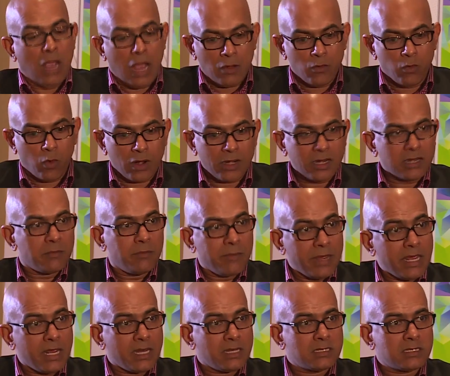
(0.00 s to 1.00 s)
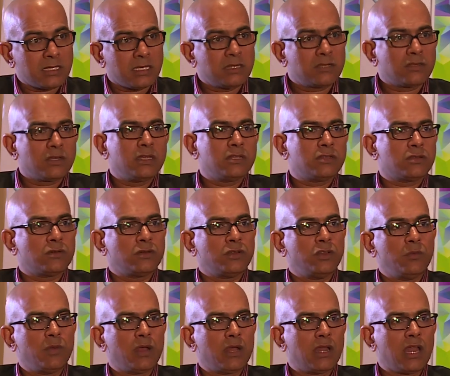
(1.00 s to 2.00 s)
And what it means into
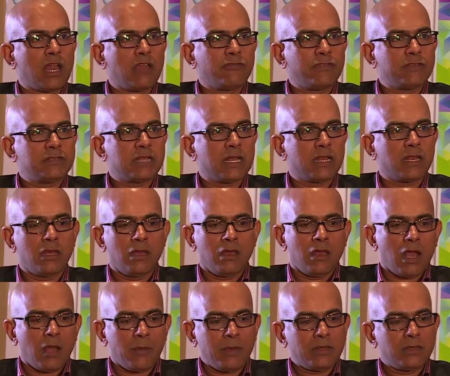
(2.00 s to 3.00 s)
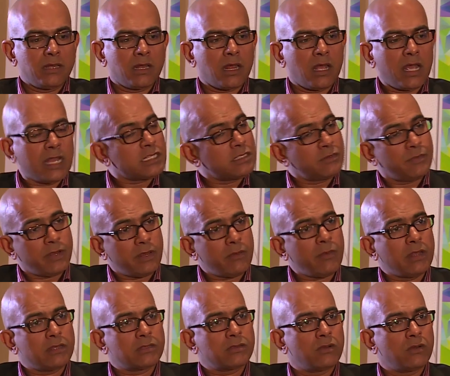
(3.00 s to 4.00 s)
human life is that, I mean, there are
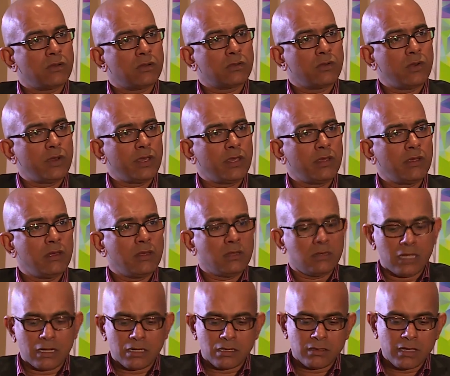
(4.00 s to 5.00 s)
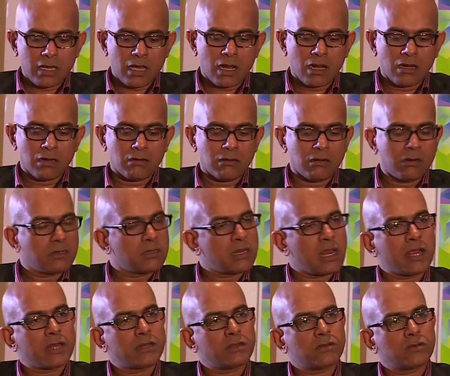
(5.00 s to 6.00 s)
experiments ongoing that they are
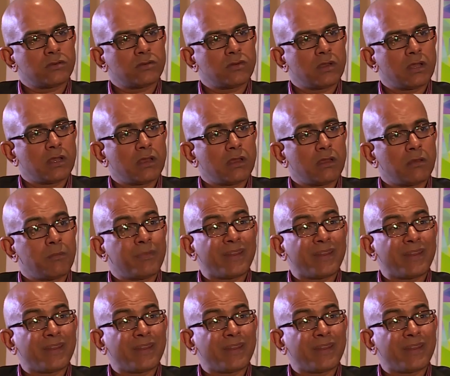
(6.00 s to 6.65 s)
trying to